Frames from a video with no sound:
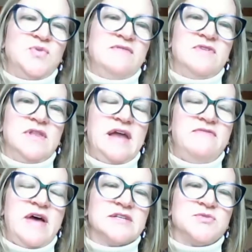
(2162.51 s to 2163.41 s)
We have a lot of
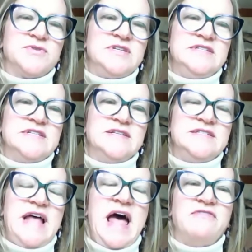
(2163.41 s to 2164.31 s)
expertise on
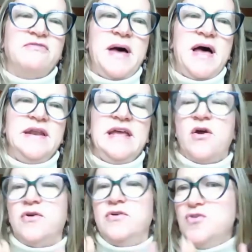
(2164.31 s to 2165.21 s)
staff, but in
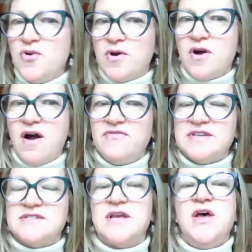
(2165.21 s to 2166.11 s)
our New York
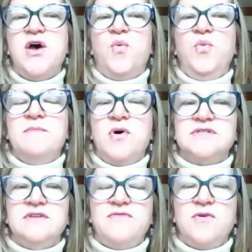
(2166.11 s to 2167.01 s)
office, we
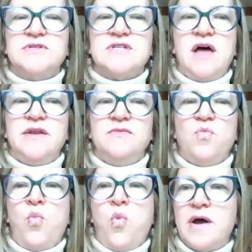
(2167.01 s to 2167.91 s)
mostly focus on
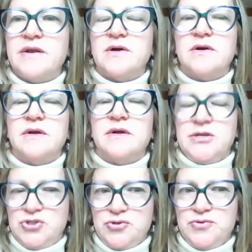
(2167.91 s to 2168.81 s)
water
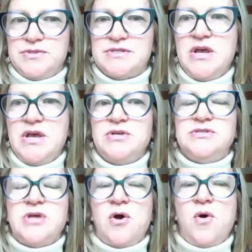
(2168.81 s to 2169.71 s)
issues.
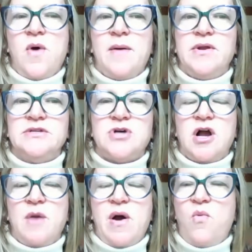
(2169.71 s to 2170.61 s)
So I'm going to
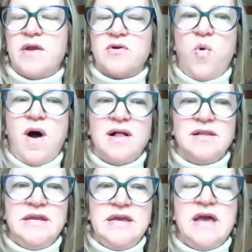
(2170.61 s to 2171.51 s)
talk about water
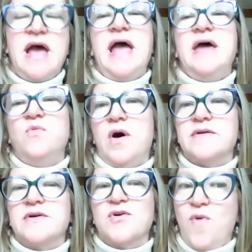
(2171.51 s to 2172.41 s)
quality and
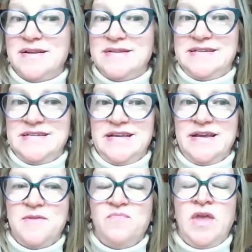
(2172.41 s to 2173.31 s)
water quantity.